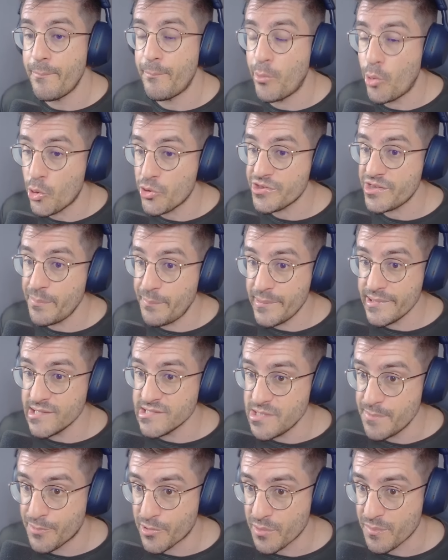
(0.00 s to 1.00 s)

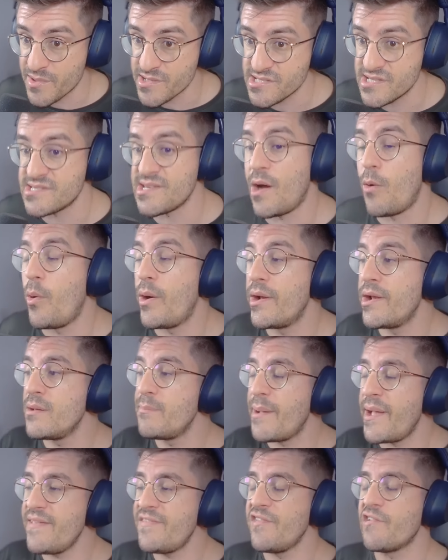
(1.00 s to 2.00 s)
Portability purposes. I want to
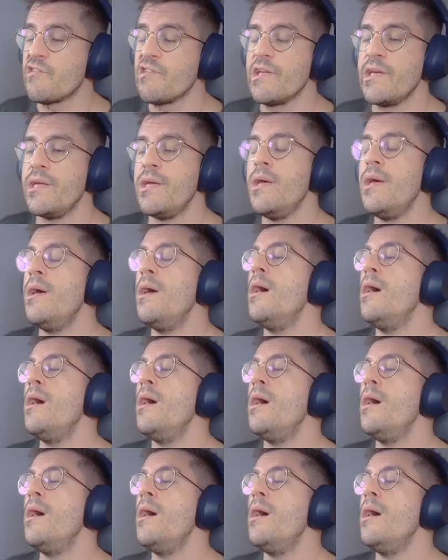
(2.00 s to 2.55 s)
basically